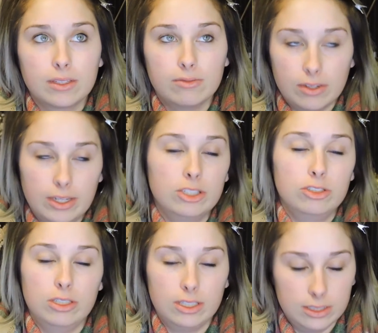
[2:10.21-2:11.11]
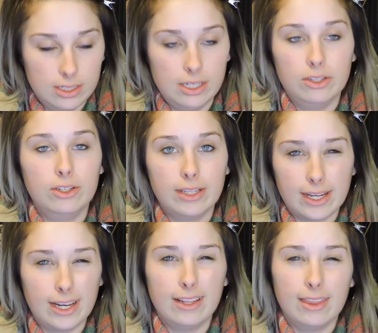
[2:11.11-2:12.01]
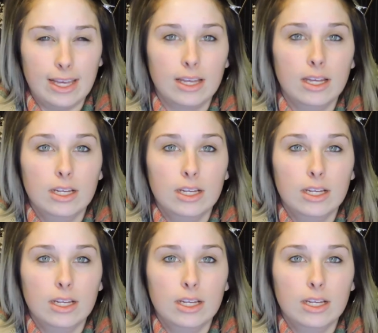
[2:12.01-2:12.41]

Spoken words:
foundation and concealer and that kind of thing,